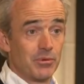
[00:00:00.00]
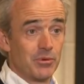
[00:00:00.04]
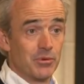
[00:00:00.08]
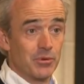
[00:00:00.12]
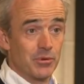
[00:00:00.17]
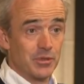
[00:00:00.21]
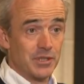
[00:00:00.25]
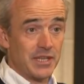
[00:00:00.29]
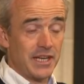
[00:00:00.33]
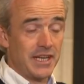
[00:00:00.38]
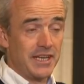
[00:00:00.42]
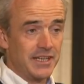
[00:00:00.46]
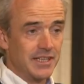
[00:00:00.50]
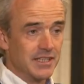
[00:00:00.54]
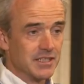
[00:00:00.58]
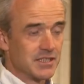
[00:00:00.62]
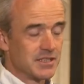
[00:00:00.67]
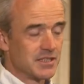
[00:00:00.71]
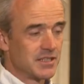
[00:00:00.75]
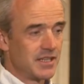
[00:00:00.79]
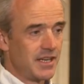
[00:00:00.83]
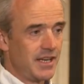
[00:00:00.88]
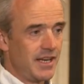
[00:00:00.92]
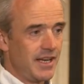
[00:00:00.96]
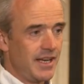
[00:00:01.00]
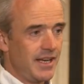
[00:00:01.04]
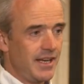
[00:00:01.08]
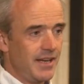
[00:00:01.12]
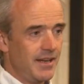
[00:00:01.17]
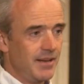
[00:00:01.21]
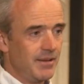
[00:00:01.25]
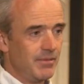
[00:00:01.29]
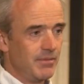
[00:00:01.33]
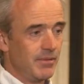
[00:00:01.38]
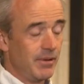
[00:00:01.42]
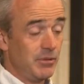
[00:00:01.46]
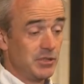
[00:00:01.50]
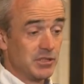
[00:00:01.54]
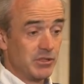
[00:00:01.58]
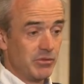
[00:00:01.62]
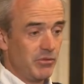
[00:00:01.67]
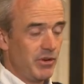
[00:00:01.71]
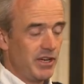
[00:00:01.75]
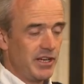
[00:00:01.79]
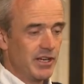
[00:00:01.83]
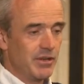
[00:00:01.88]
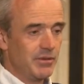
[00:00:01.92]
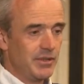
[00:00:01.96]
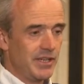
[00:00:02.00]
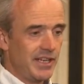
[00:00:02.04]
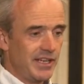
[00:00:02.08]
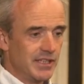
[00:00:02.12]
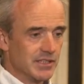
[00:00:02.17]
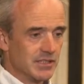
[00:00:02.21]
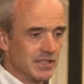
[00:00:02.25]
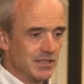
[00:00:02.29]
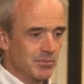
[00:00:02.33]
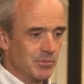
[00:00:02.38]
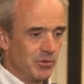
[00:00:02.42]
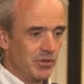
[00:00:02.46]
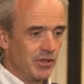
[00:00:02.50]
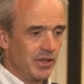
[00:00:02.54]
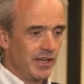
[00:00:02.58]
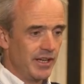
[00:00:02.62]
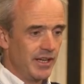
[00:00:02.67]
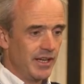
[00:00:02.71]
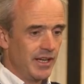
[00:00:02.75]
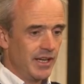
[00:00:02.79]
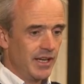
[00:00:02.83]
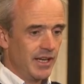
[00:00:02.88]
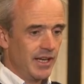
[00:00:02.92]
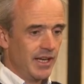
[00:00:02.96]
going to Enda's, uh, I used to ride out in Enda's on a Monday,